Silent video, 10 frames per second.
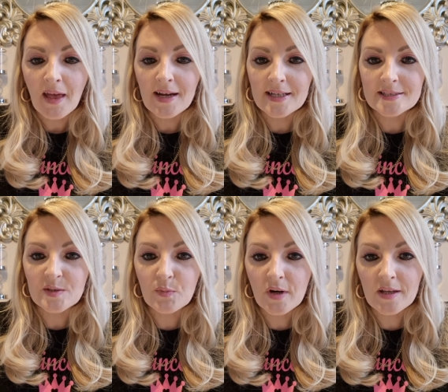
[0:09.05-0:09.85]
and to
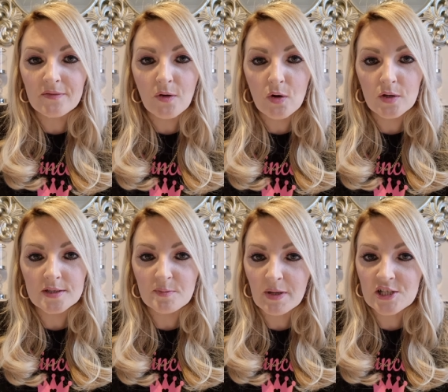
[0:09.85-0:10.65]
pray for,
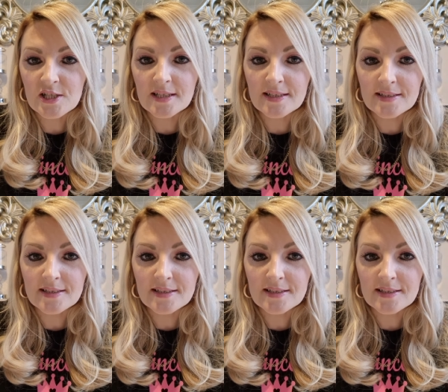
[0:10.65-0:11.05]
especially